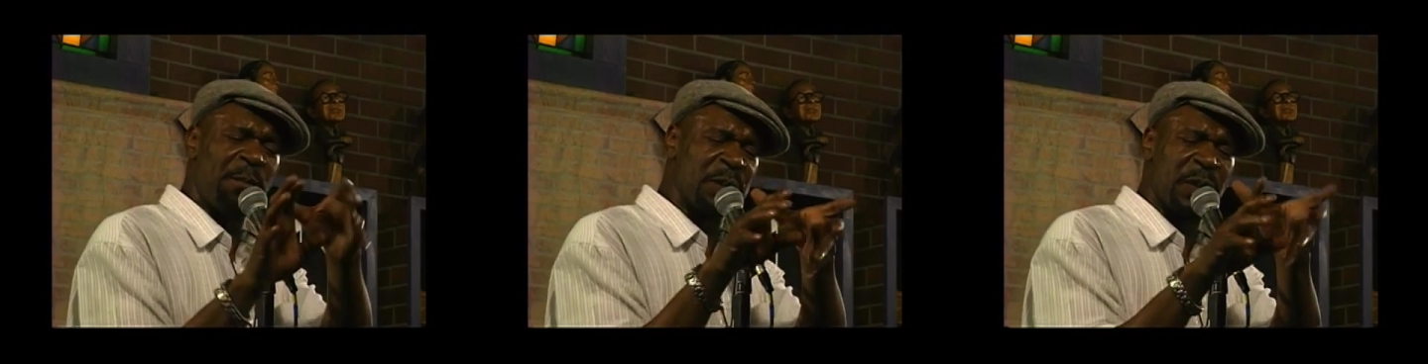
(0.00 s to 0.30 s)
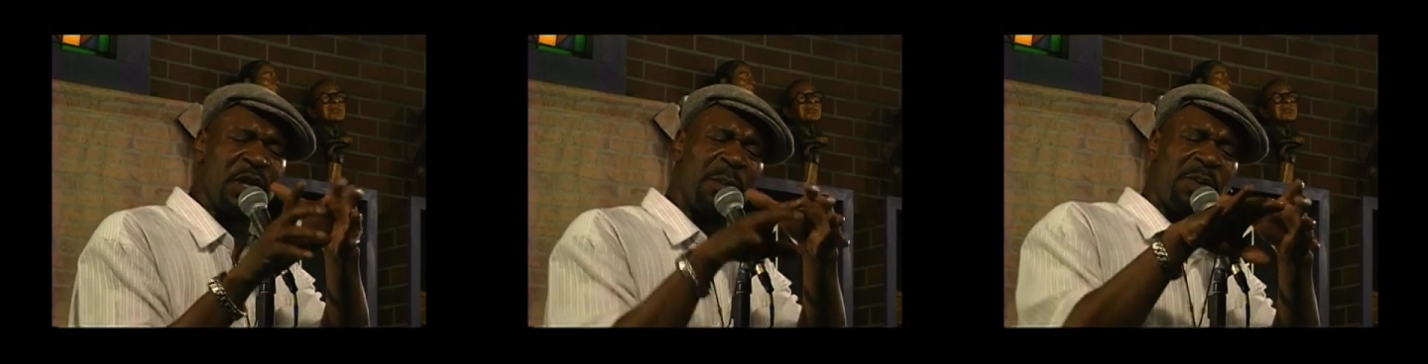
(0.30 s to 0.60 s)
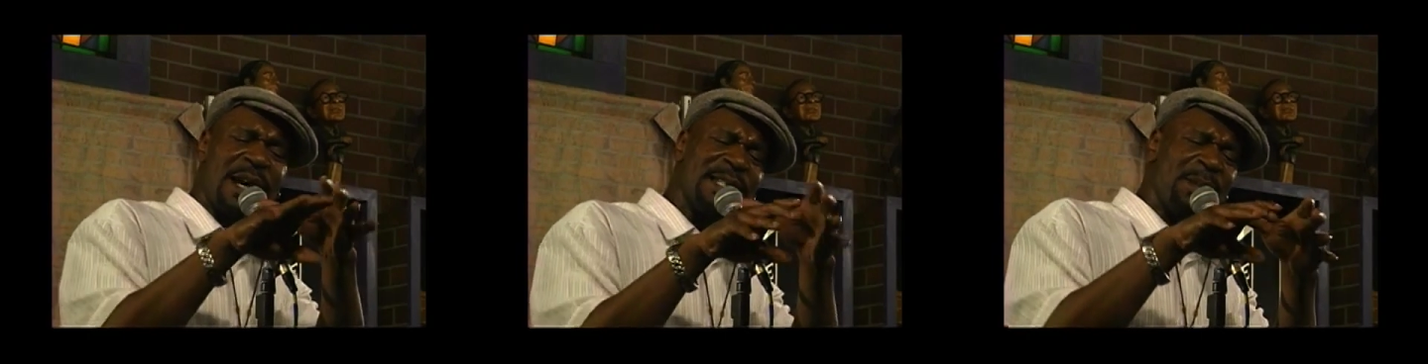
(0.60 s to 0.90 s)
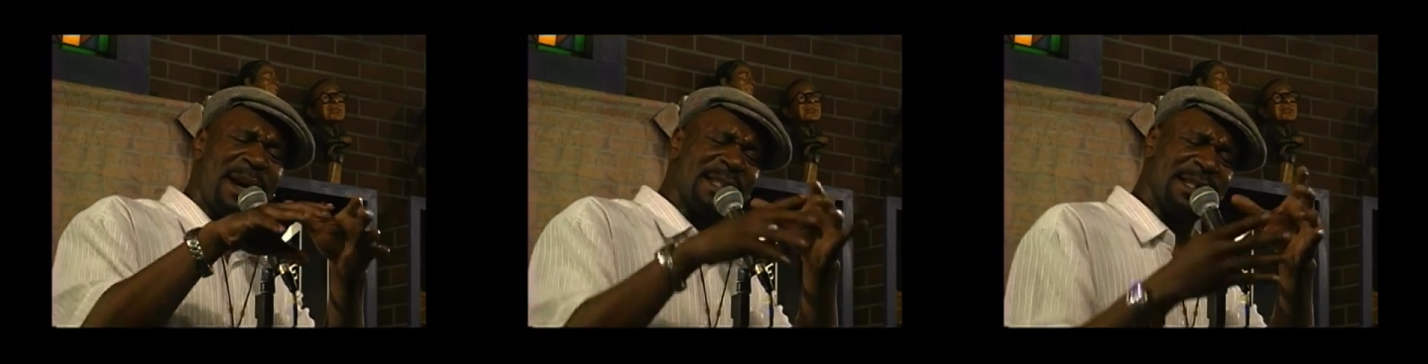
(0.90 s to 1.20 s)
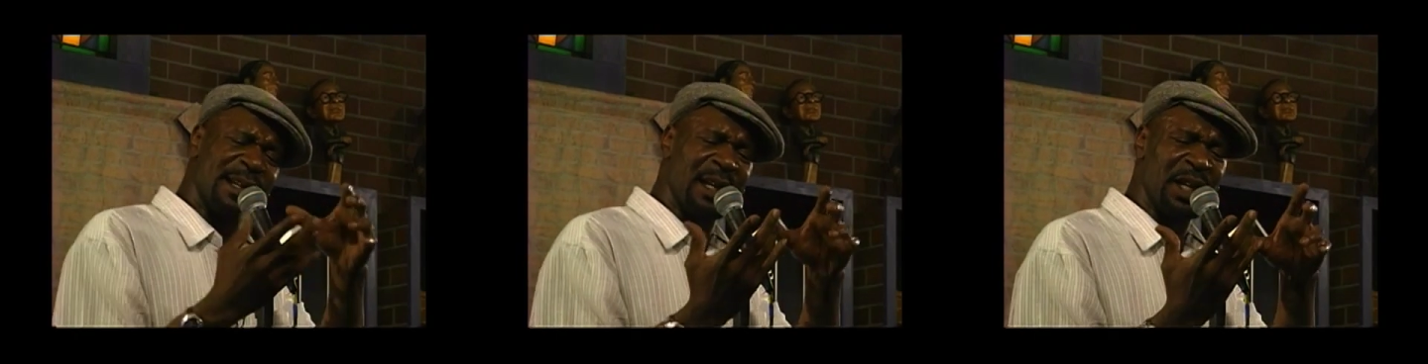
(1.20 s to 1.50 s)
forth between your breast and
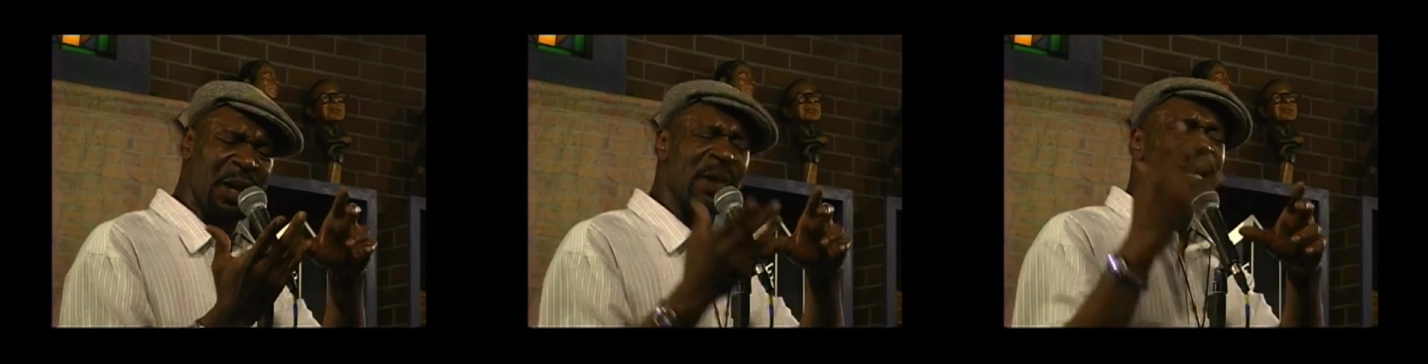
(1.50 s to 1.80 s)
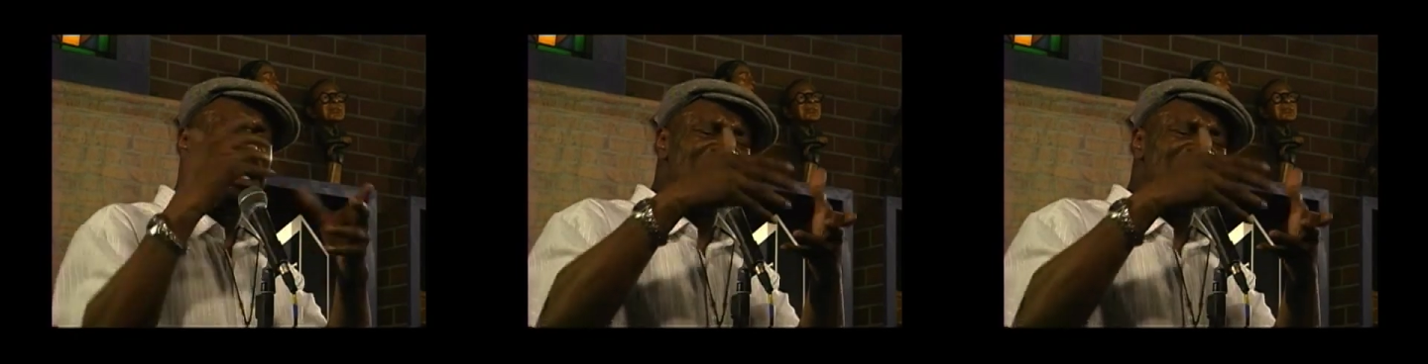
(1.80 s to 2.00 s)
my tongue, and your